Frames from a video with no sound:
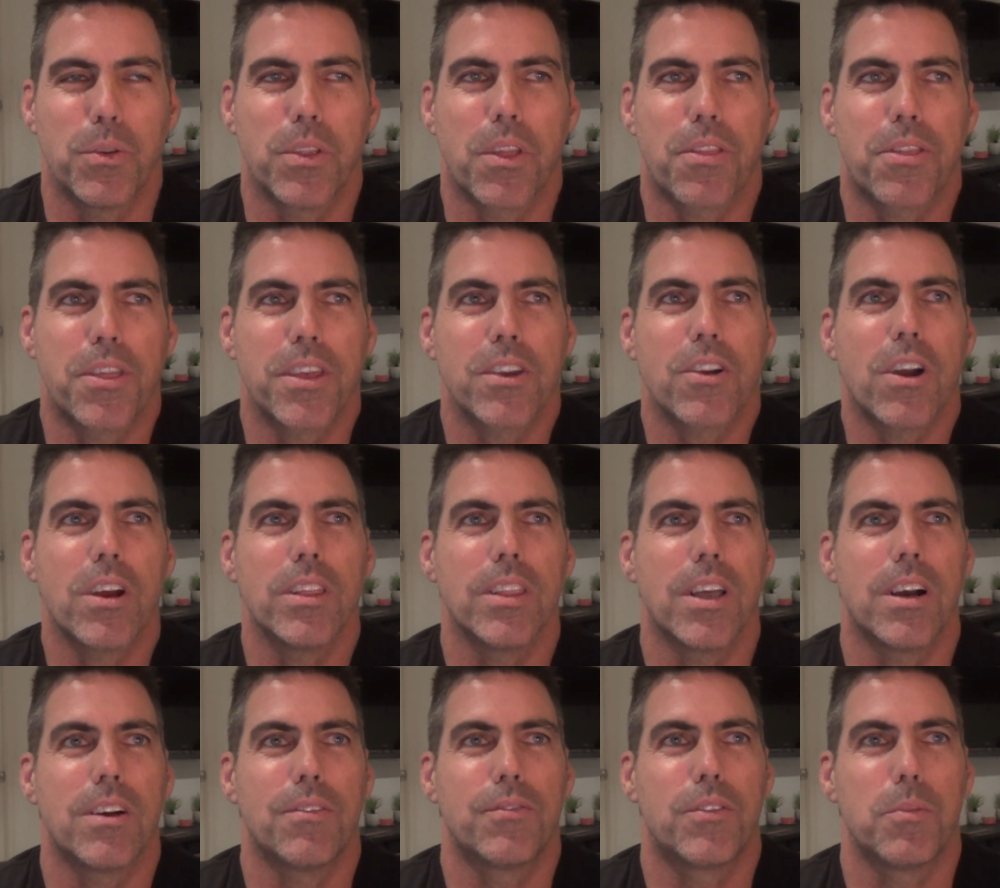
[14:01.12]
Well, the thing I
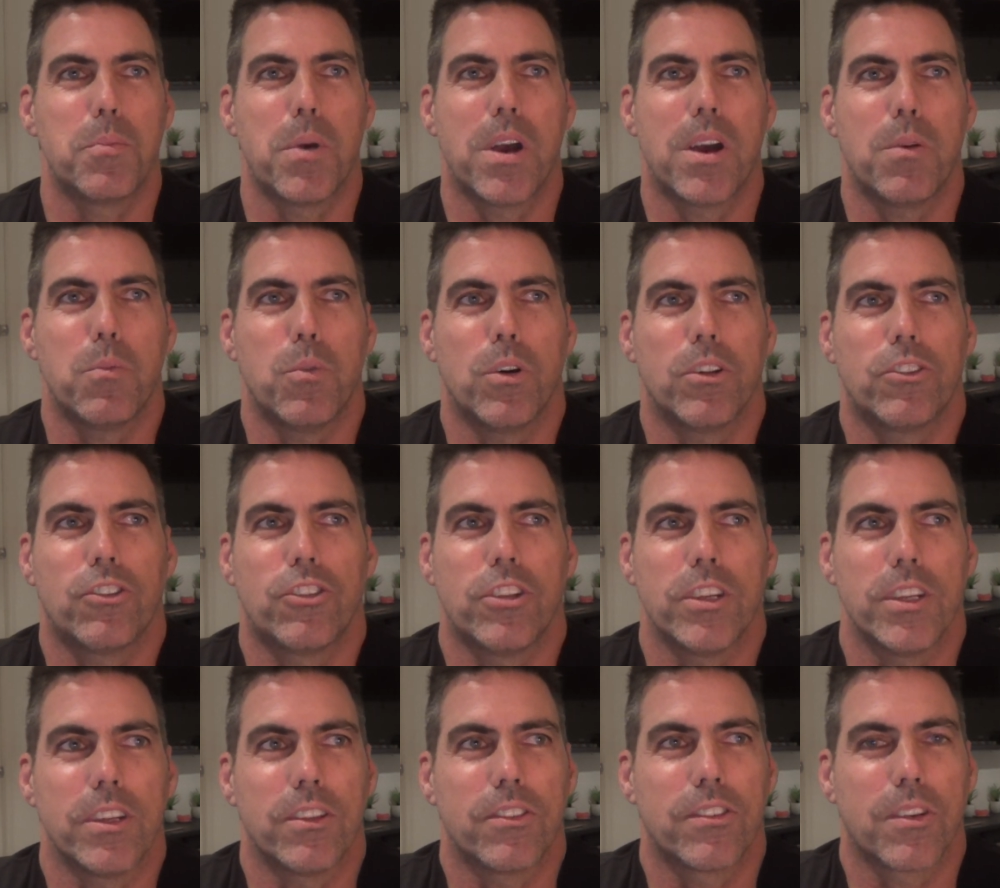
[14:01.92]
loved about
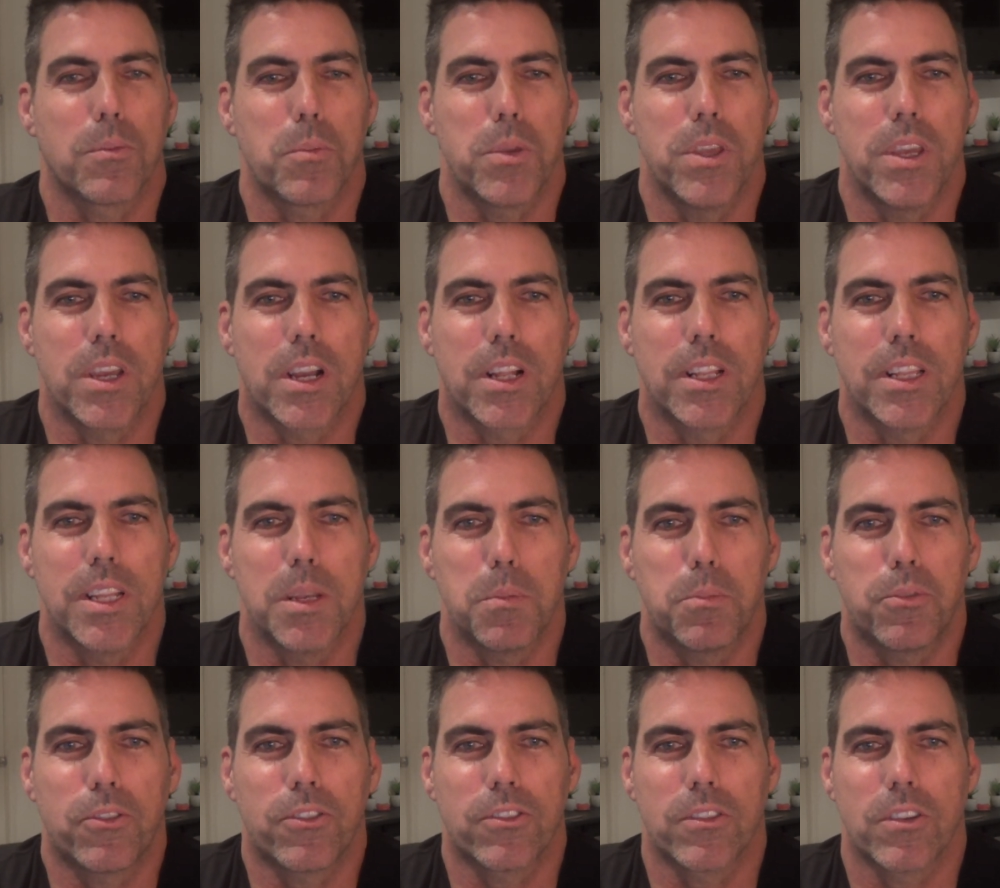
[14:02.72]
watching some of your
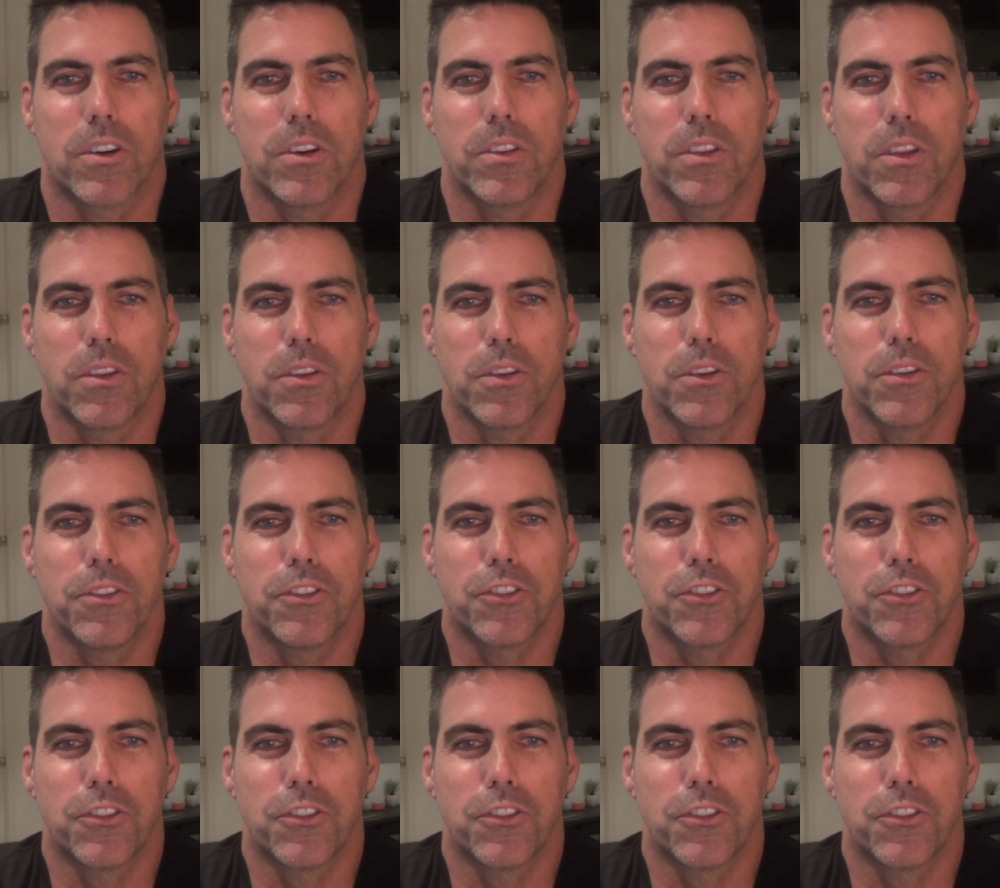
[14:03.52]
clips on your